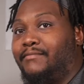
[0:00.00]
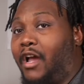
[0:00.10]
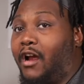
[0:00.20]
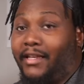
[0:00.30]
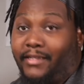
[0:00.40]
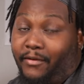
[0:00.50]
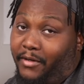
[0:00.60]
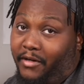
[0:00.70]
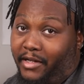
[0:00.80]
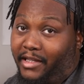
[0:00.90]
All right, so
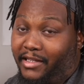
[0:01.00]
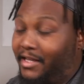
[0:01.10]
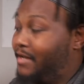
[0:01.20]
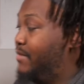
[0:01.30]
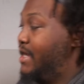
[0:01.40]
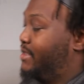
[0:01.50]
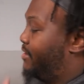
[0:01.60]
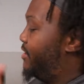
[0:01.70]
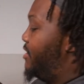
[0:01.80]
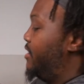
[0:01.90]
we're gonna get into the
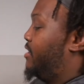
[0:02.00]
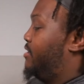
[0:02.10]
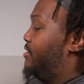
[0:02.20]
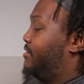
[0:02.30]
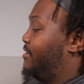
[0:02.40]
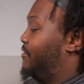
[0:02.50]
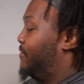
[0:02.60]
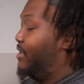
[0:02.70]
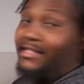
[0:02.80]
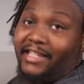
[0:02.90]
unboxing. So
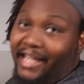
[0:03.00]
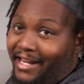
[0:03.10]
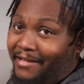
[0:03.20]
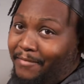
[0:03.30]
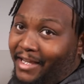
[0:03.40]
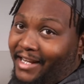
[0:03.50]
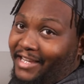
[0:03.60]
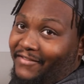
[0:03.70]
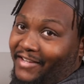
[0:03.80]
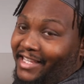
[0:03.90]
one, shout out to
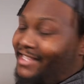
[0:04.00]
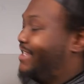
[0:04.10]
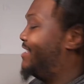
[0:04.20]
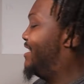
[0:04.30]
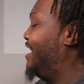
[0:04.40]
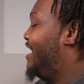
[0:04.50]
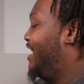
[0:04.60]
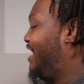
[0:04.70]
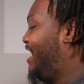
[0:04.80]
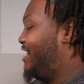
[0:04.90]
B&H for getting this.
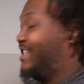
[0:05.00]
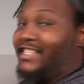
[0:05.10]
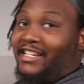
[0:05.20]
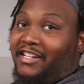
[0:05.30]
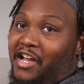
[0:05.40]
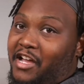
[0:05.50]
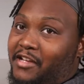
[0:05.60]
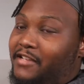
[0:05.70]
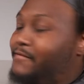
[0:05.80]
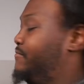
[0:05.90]
It actually took.
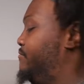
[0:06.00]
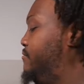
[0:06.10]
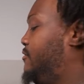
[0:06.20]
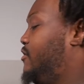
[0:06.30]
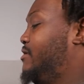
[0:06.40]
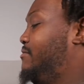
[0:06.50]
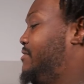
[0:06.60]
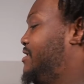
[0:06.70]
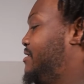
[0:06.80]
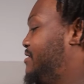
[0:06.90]
Oh,
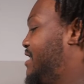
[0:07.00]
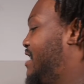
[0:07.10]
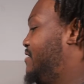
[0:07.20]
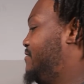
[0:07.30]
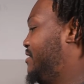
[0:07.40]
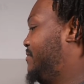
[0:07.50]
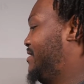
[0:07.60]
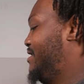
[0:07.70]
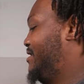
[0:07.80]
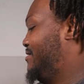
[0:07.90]
this is loud. Give me a
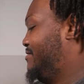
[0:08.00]
second.